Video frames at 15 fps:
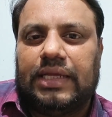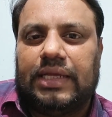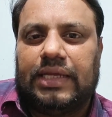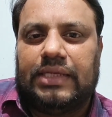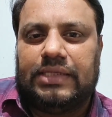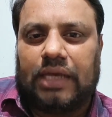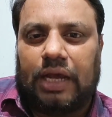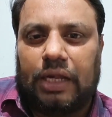
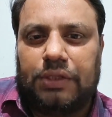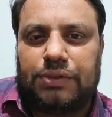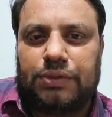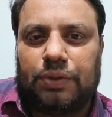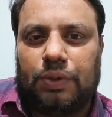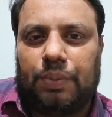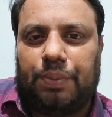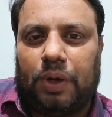is
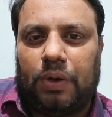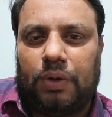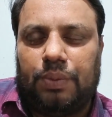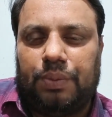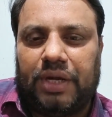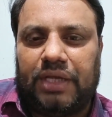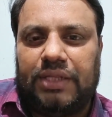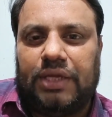also
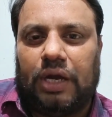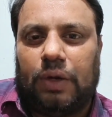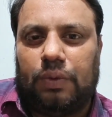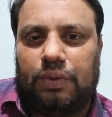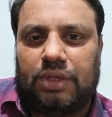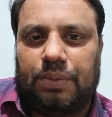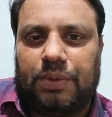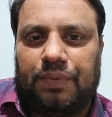bound by the
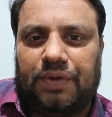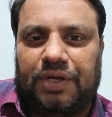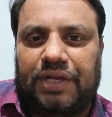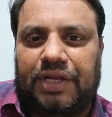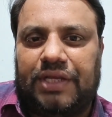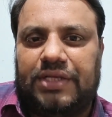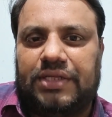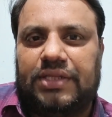outcome of
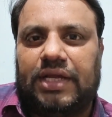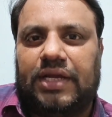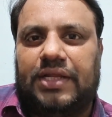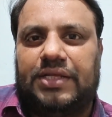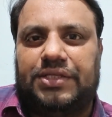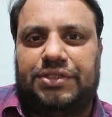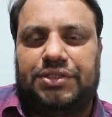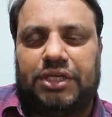litigation, that
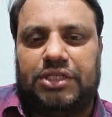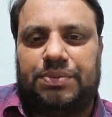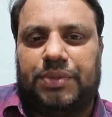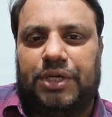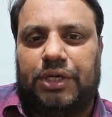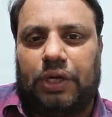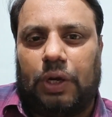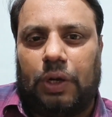is
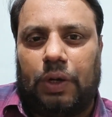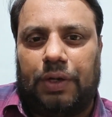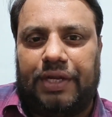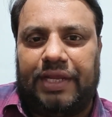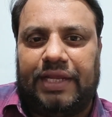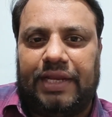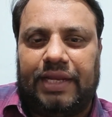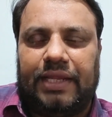judgment or
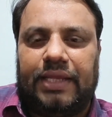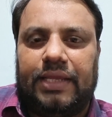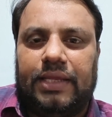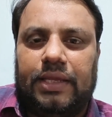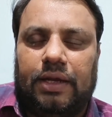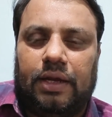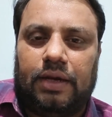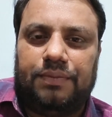decree
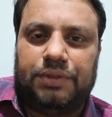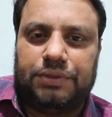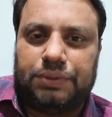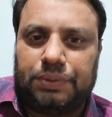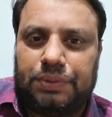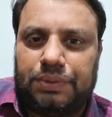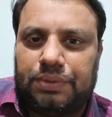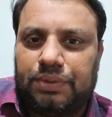of the
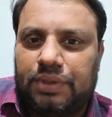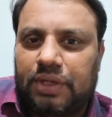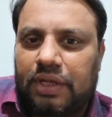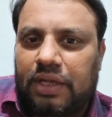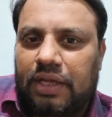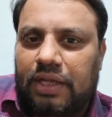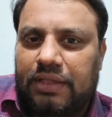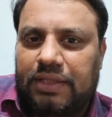suit.
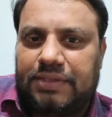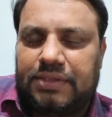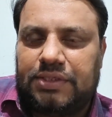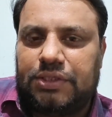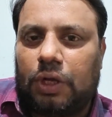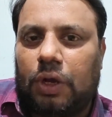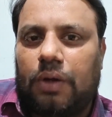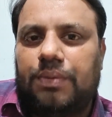This
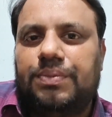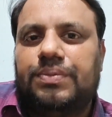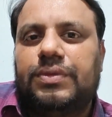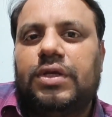is law.